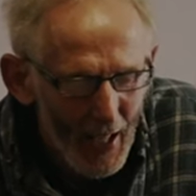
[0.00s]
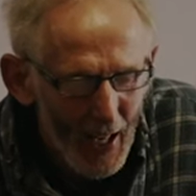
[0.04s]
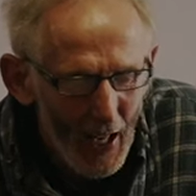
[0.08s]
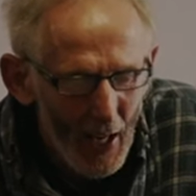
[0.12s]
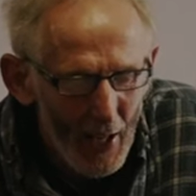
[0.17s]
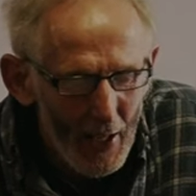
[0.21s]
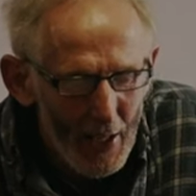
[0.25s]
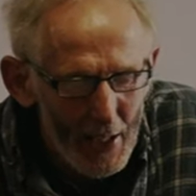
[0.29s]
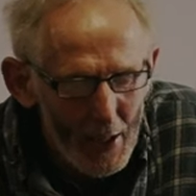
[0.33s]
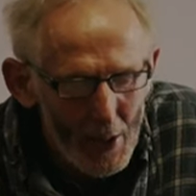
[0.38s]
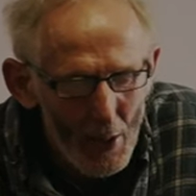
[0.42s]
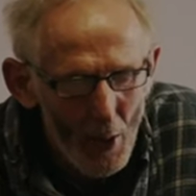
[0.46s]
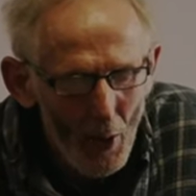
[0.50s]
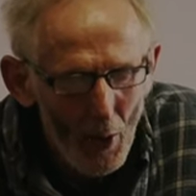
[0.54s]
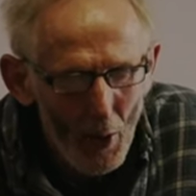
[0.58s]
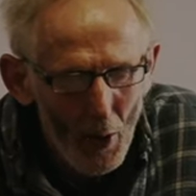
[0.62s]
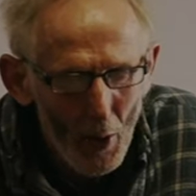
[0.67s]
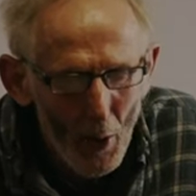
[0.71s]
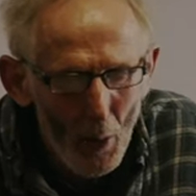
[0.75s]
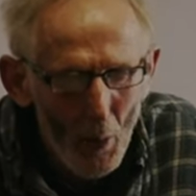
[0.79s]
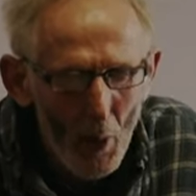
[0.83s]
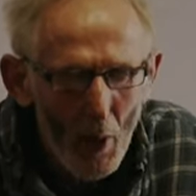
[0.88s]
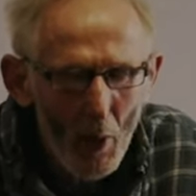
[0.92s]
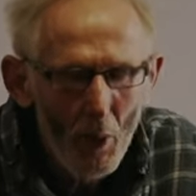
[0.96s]
And it's not
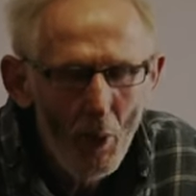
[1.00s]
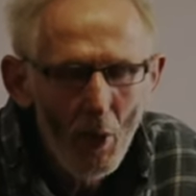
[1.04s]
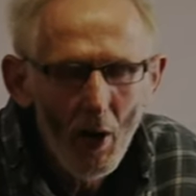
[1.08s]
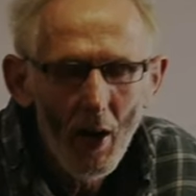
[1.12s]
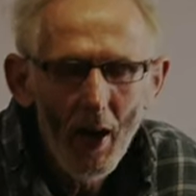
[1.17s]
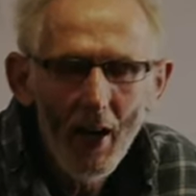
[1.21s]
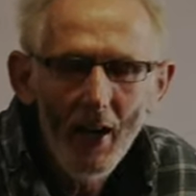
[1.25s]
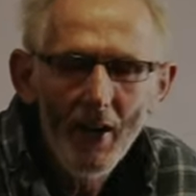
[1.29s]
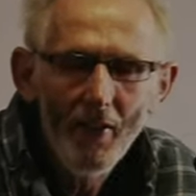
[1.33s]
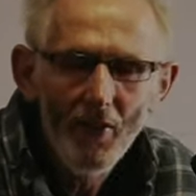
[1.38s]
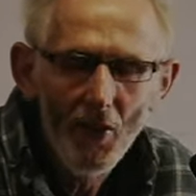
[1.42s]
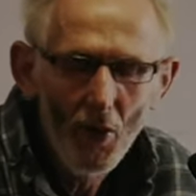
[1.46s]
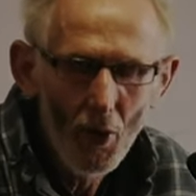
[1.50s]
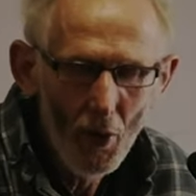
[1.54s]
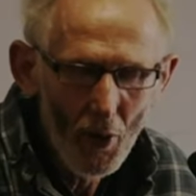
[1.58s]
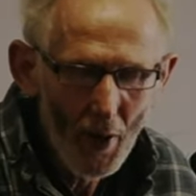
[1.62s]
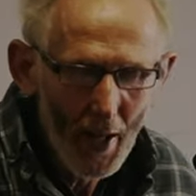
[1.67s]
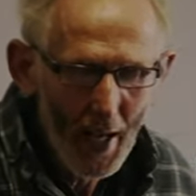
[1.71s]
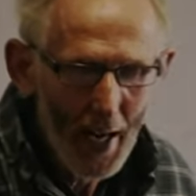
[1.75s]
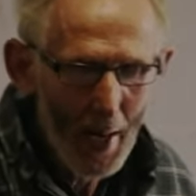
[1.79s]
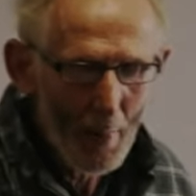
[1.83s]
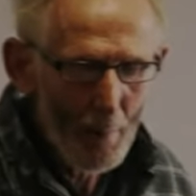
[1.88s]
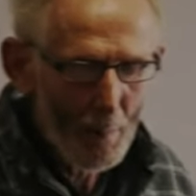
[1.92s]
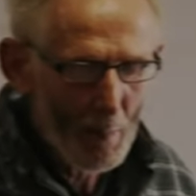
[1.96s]
that we rival
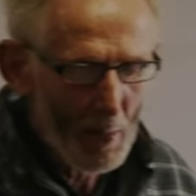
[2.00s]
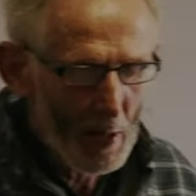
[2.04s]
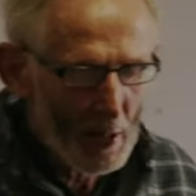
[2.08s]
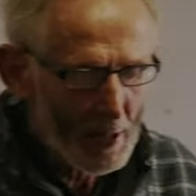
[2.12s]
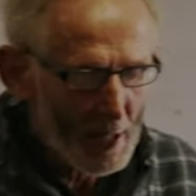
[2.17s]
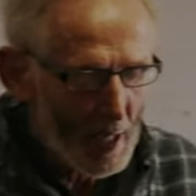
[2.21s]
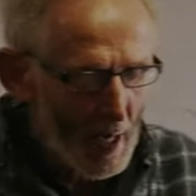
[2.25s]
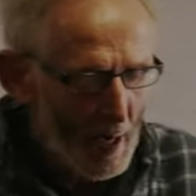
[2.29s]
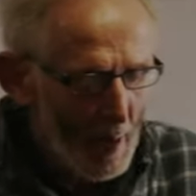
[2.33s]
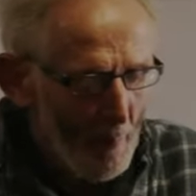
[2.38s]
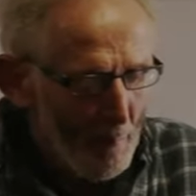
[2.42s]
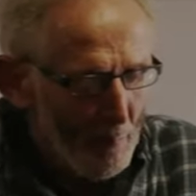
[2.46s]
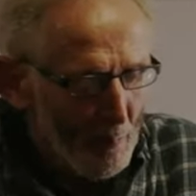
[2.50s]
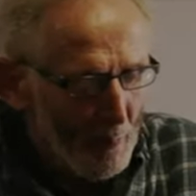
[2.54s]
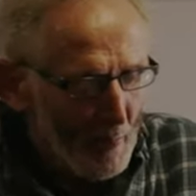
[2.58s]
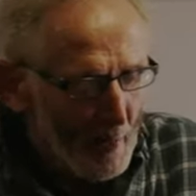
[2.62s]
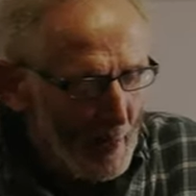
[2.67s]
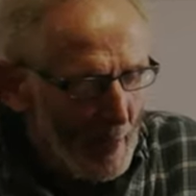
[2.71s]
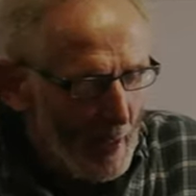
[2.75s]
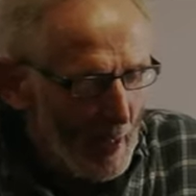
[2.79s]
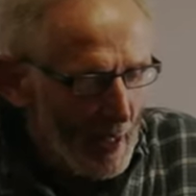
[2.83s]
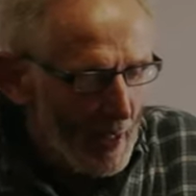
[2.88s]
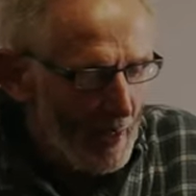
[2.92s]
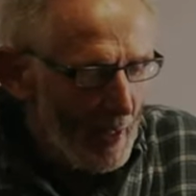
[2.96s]
that, but
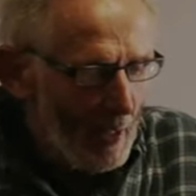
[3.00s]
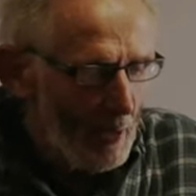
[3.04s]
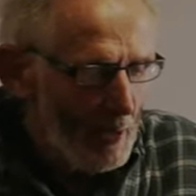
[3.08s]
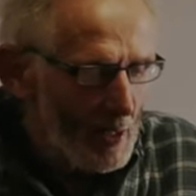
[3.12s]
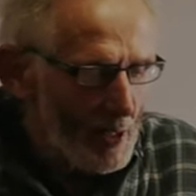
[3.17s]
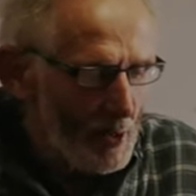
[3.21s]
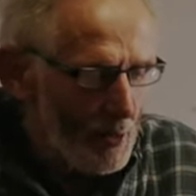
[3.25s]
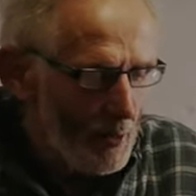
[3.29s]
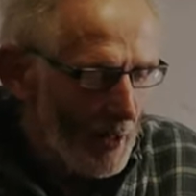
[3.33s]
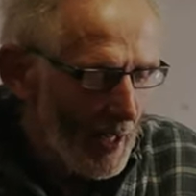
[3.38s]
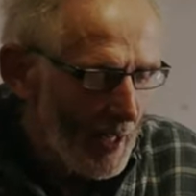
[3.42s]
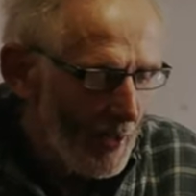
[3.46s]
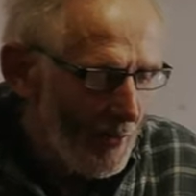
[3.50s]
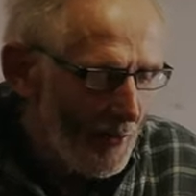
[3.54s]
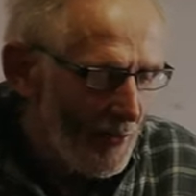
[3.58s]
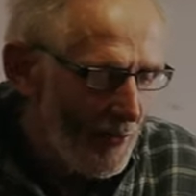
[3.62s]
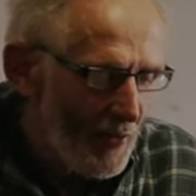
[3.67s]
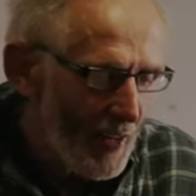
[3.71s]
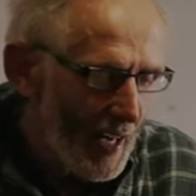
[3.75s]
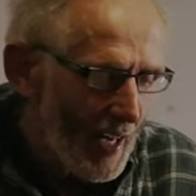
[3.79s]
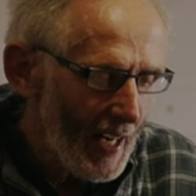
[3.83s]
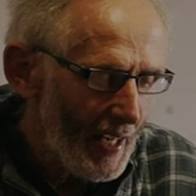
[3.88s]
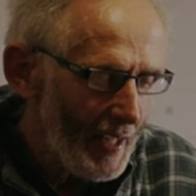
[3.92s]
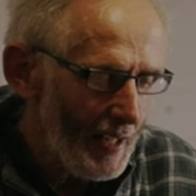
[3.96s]
there is great
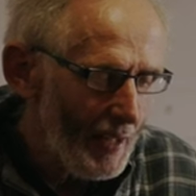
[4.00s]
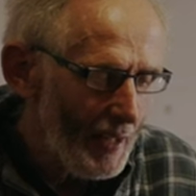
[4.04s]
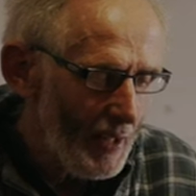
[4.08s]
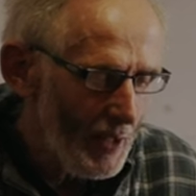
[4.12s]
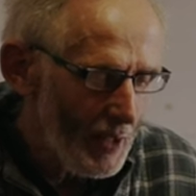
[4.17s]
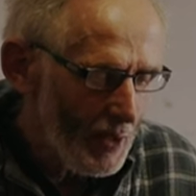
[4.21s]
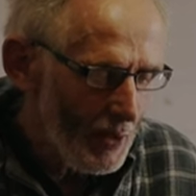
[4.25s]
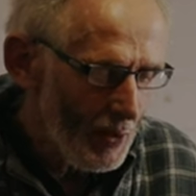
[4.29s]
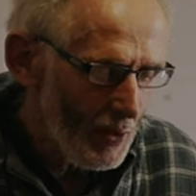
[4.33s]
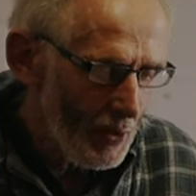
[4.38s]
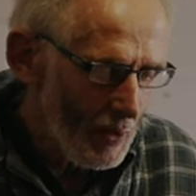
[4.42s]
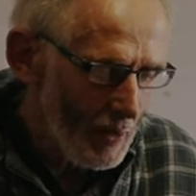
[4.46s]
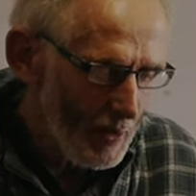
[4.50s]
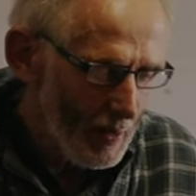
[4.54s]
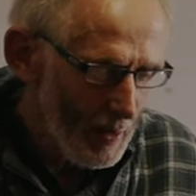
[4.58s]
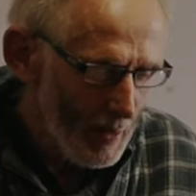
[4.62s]
value